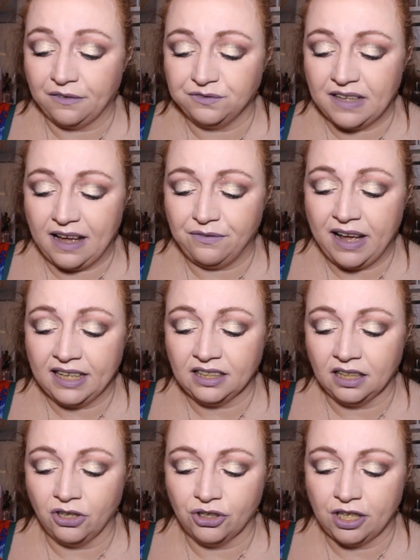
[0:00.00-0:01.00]
I've, I've had
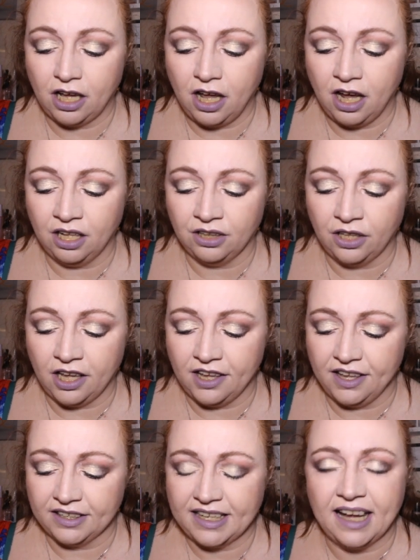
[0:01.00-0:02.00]
a look on
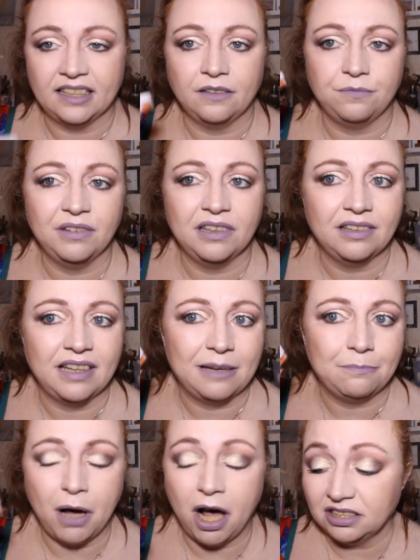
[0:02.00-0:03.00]
the kind of
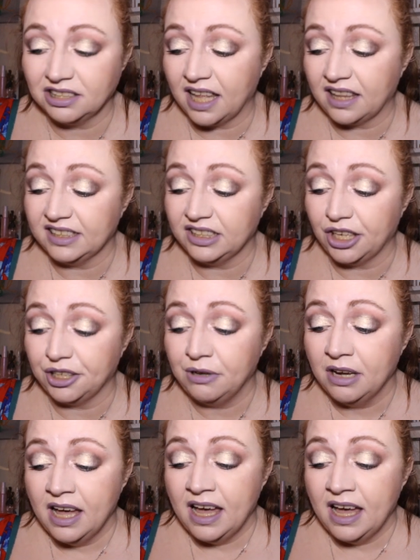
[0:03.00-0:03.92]
like pots that they do